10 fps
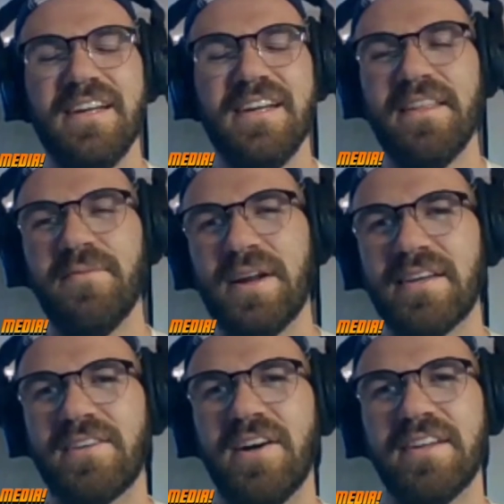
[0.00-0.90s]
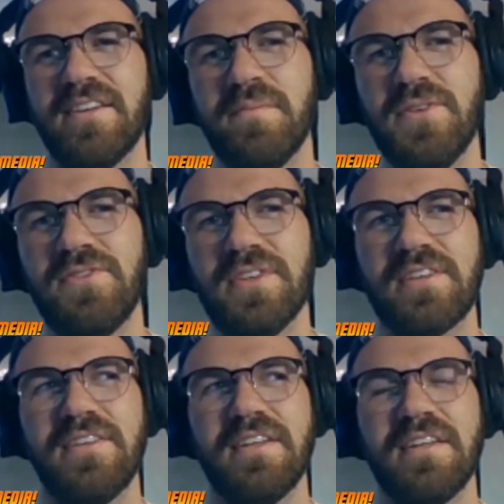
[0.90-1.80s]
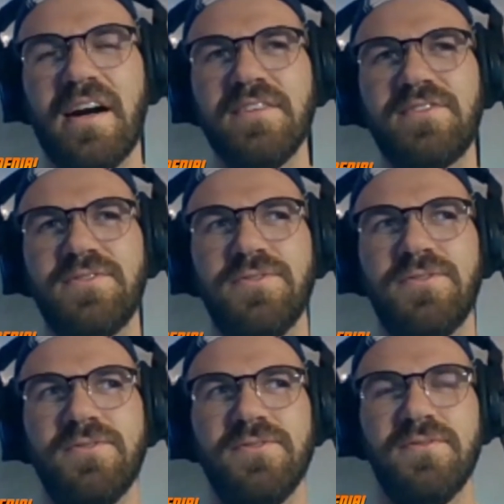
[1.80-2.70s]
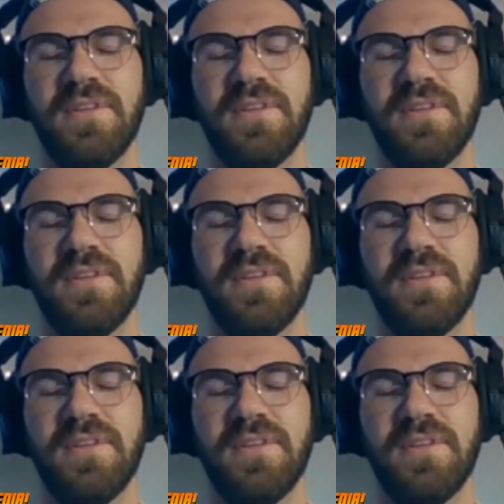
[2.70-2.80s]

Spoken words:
And then when I got into music in high school,